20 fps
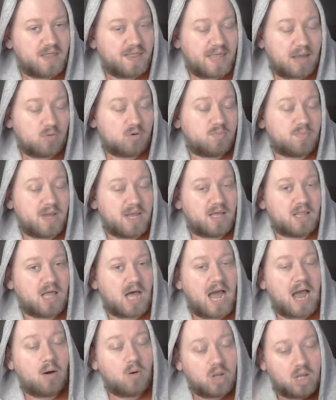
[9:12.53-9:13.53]
that would make
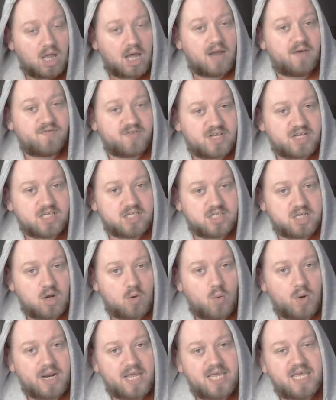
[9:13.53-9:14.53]
our lives easier
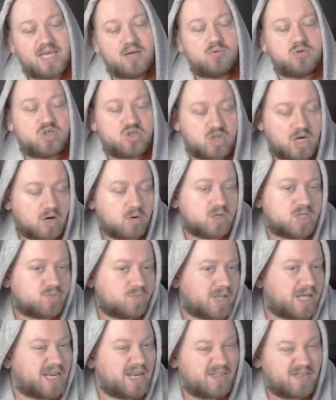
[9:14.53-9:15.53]
when he was trying to
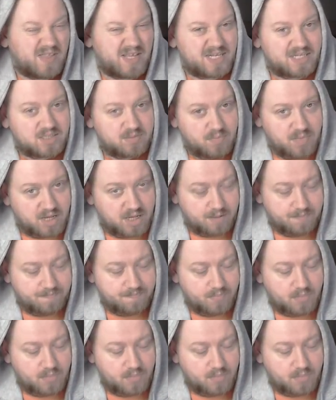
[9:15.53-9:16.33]
explain a thing to me.